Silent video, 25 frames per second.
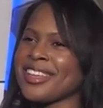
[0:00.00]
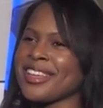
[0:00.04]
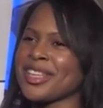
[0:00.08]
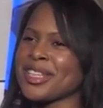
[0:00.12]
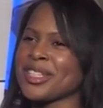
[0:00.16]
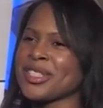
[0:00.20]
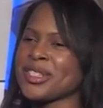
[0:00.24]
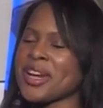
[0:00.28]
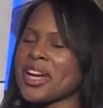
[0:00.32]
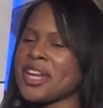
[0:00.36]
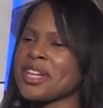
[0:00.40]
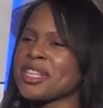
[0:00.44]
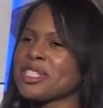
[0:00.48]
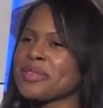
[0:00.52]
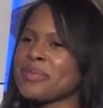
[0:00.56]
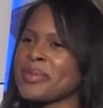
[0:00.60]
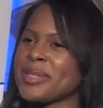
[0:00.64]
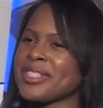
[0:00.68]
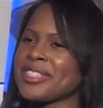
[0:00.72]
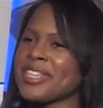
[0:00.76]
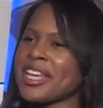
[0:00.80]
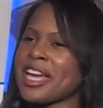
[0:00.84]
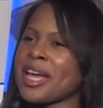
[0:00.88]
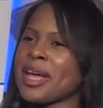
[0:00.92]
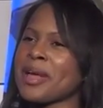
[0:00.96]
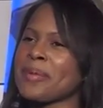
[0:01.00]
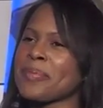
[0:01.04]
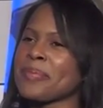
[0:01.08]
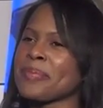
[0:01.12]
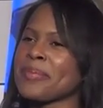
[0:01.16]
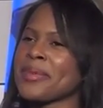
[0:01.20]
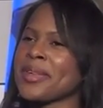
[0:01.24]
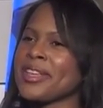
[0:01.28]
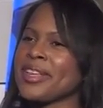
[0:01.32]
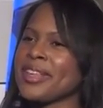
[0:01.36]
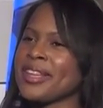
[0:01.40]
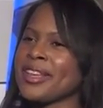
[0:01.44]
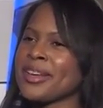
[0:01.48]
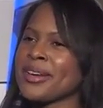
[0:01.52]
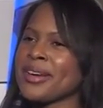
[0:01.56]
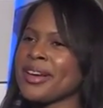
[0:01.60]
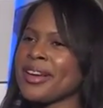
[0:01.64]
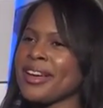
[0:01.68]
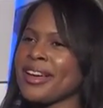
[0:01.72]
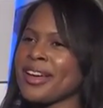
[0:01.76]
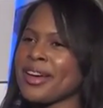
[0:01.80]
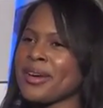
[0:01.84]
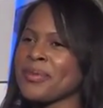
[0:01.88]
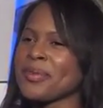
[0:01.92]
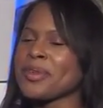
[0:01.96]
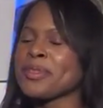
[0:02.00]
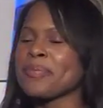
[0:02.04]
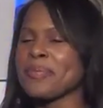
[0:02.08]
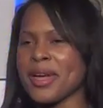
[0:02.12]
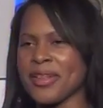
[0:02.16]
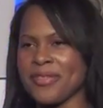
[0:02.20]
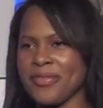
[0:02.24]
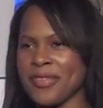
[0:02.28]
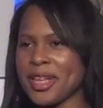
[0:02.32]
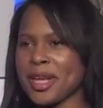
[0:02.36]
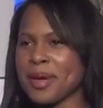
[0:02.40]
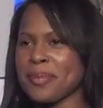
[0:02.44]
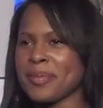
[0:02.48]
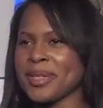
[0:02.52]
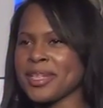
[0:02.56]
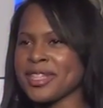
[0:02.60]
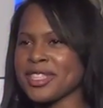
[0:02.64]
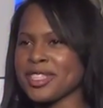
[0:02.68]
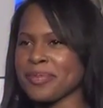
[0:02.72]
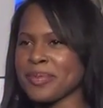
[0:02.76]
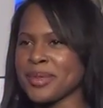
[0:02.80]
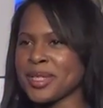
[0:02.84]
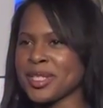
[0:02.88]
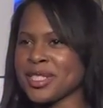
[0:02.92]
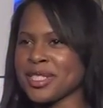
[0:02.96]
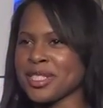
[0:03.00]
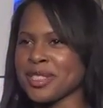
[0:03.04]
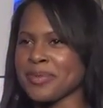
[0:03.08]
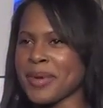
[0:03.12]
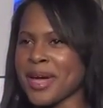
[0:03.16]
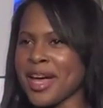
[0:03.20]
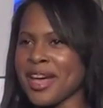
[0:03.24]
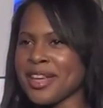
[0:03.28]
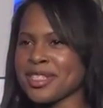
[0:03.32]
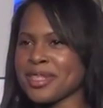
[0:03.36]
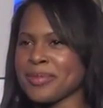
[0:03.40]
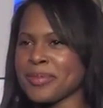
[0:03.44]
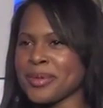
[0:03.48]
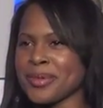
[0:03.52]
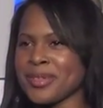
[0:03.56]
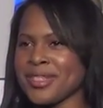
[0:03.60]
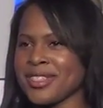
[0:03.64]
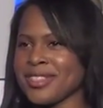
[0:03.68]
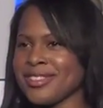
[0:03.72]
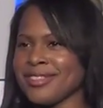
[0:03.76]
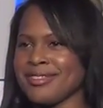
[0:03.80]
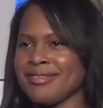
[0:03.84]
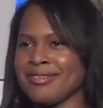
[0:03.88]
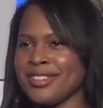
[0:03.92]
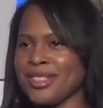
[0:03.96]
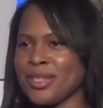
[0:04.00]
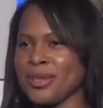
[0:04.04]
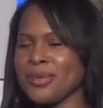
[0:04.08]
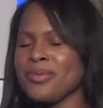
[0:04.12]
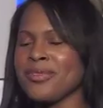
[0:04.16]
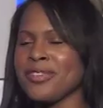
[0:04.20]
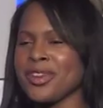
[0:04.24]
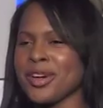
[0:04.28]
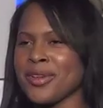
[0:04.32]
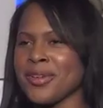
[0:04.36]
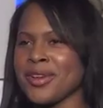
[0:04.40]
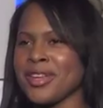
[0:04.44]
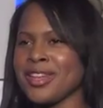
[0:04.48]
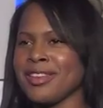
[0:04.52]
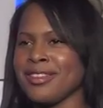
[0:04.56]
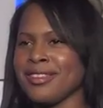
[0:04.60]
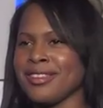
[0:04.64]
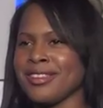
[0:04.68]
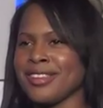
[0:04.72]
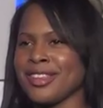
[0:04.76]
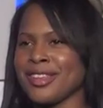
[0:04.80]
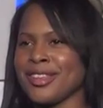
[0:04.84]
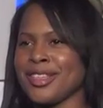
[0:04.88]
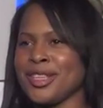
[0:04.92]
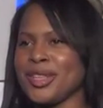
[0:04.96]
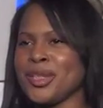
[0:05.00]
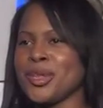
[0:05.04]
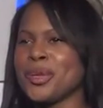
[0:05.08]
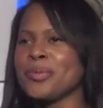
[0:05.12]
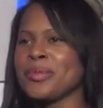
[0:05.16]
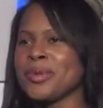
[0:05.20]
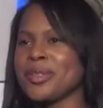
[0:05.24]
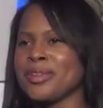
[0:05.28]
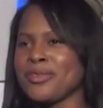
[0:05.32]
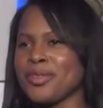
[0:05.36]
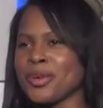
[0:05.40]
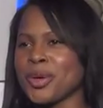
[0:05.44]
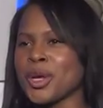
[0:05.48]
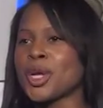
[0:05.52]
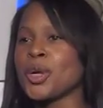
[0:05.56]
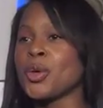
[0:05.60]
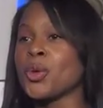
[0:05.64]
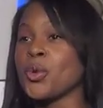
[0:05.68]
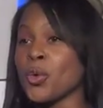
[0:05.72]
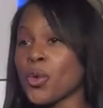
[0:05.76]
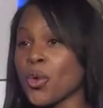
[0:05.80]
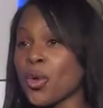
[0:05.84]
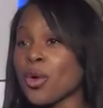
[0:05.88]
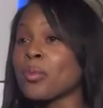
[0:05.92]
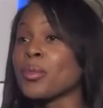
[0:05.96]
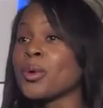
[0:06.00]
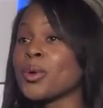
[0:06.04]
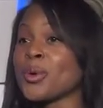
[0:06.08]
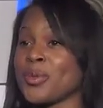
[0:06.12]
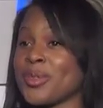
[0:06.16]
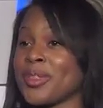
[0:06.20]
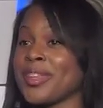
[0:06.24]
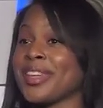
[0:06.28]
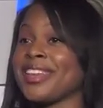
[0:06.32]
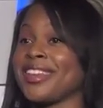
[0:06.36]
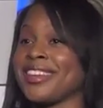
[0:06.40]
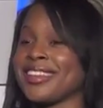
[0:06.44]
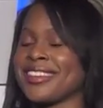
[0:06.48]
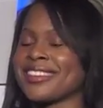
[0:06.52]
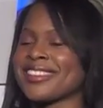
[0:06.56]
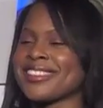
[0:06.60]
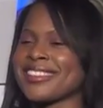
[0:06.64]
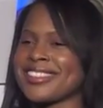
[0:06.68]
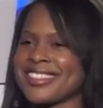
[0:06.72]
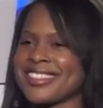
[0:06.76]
uh, try to spend time uh, with my family as much as possible. Just do very human, very normal things.